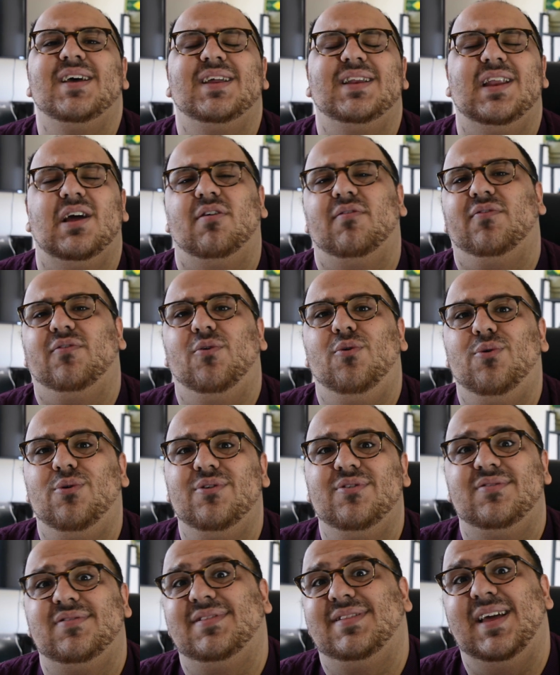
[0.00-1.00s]
Now, of
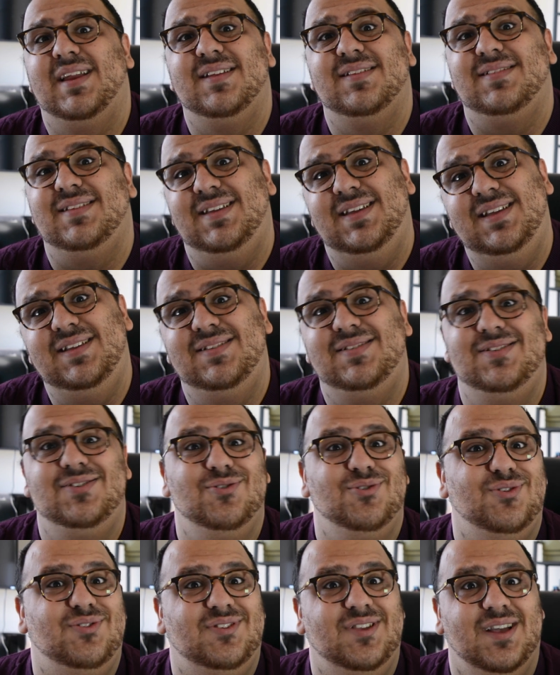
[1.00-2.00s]
course, that is
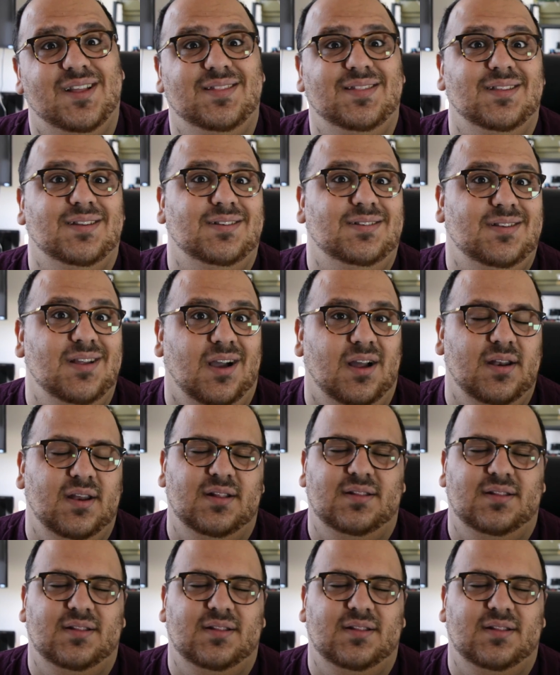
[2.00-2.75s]
easier said than done.